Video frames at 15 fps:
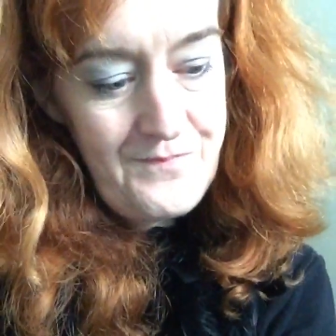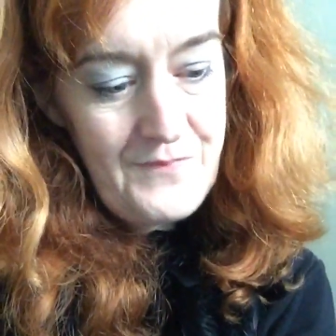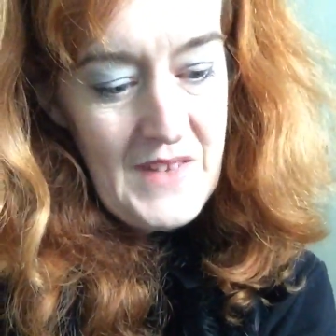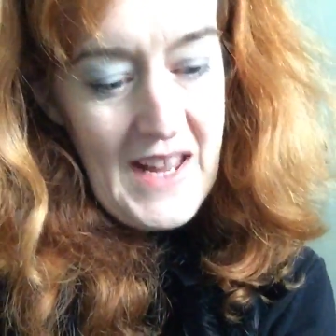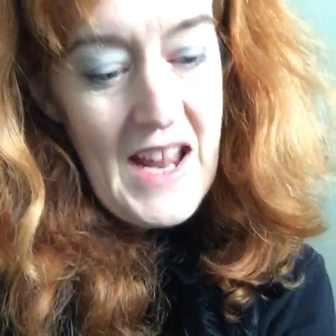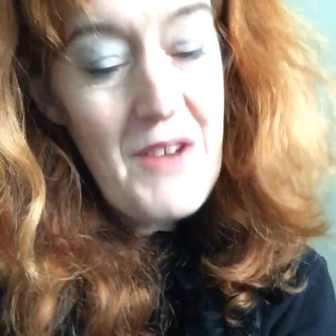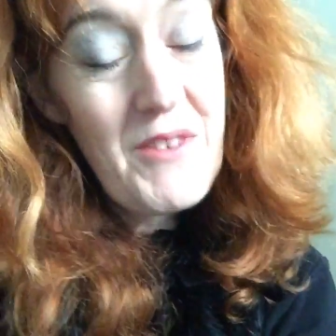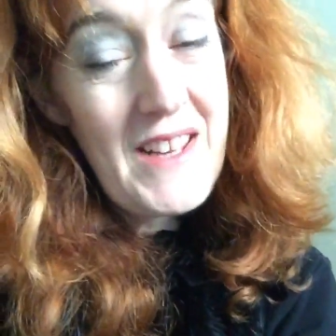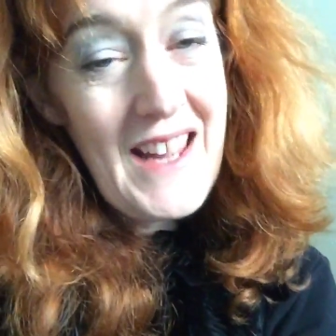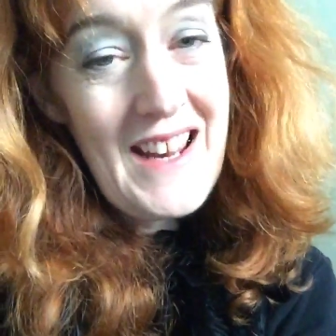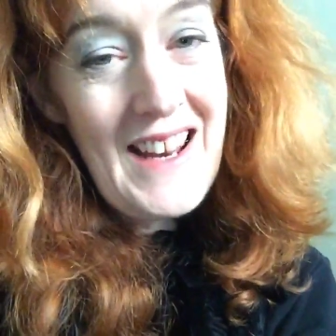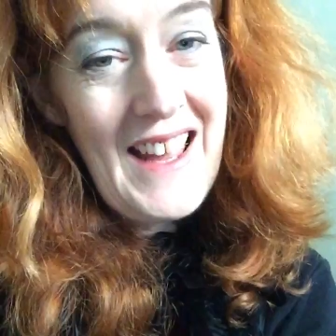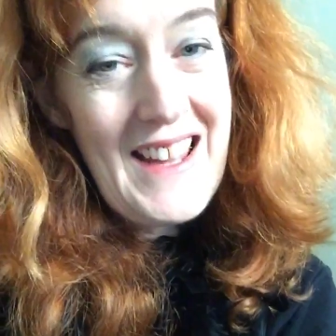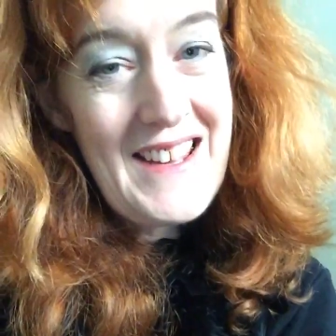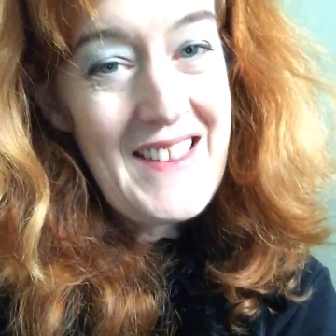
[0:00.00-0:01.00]
Here at Get
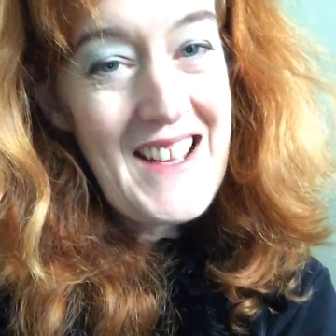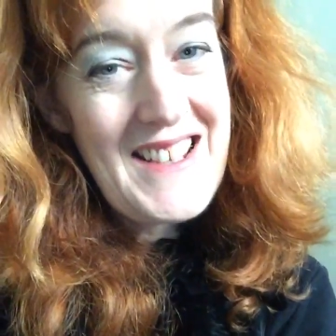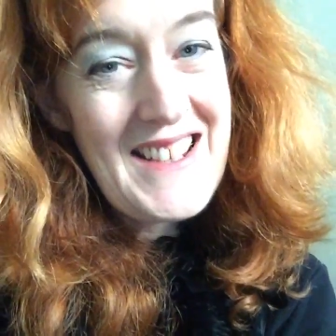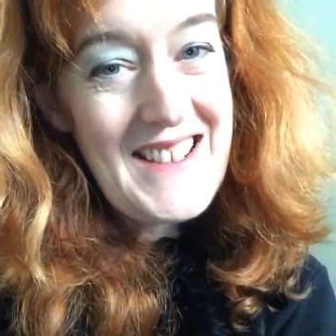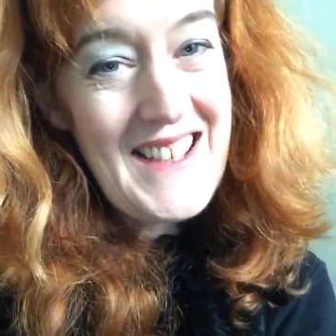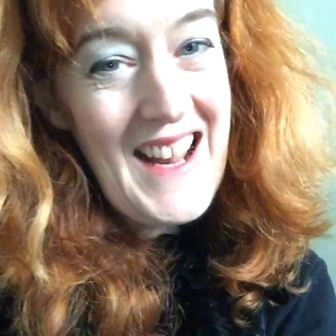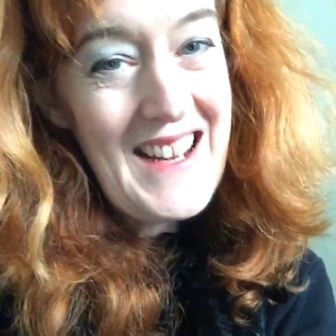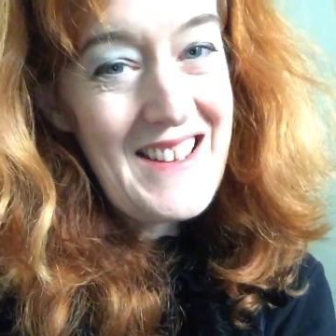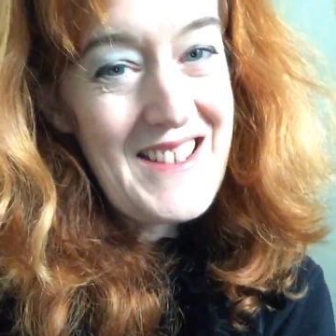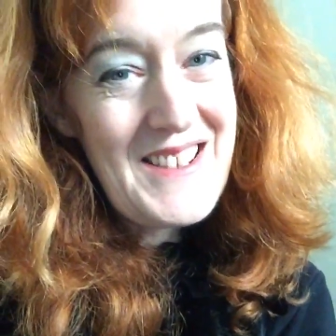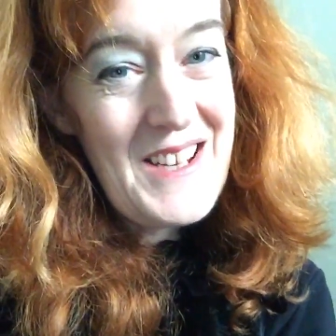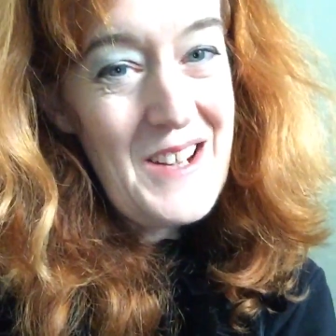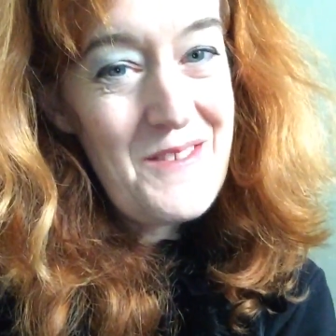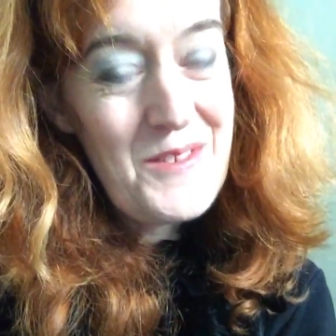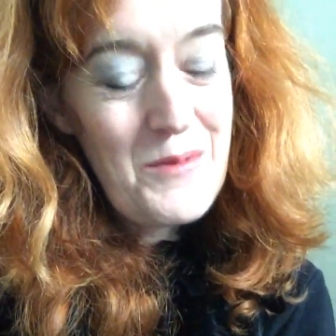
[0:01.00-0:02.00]
Laid, that's exactly the
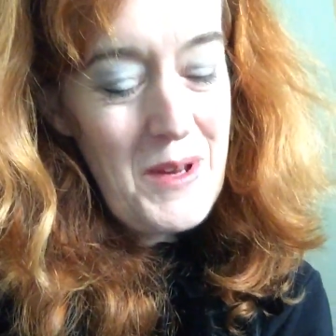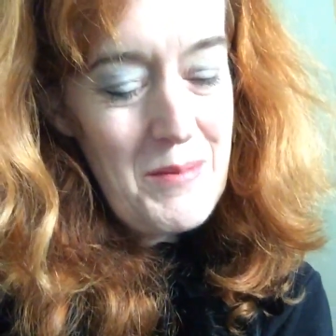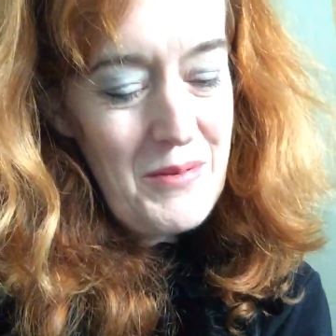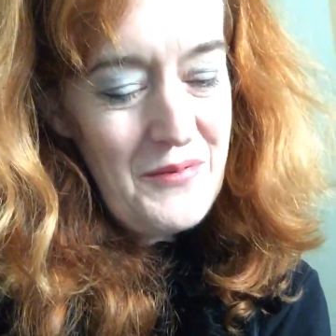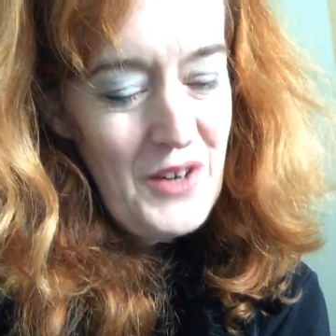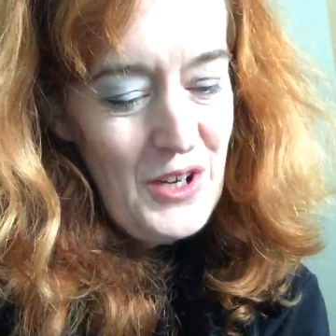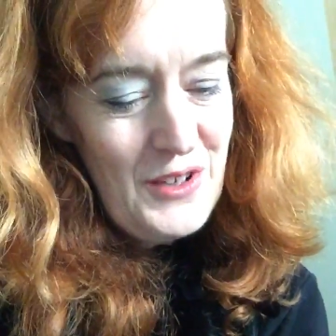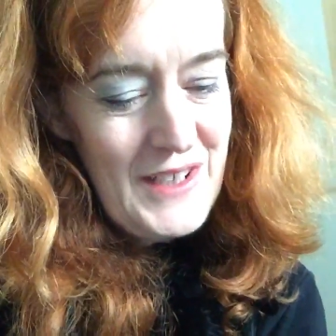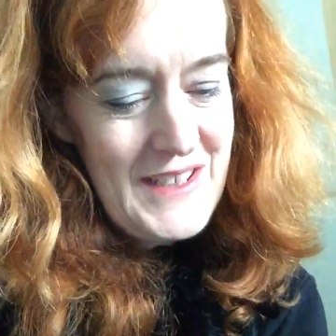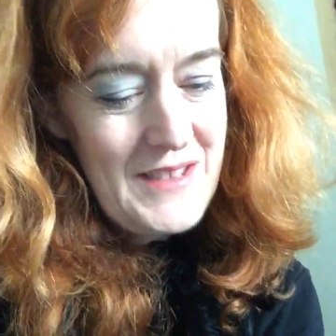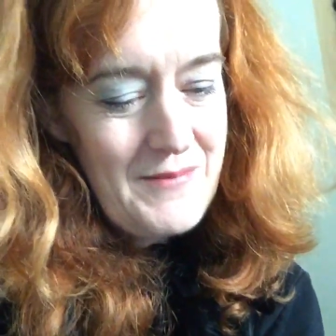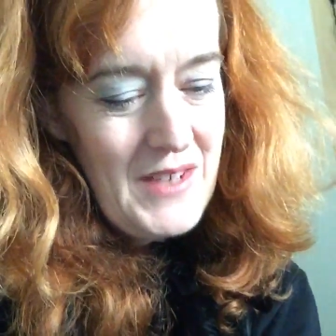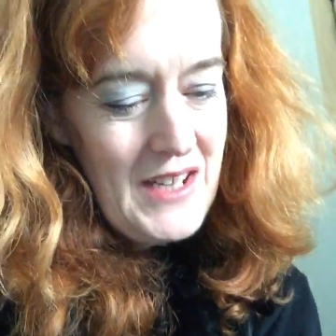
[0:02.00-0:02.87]
service we provide.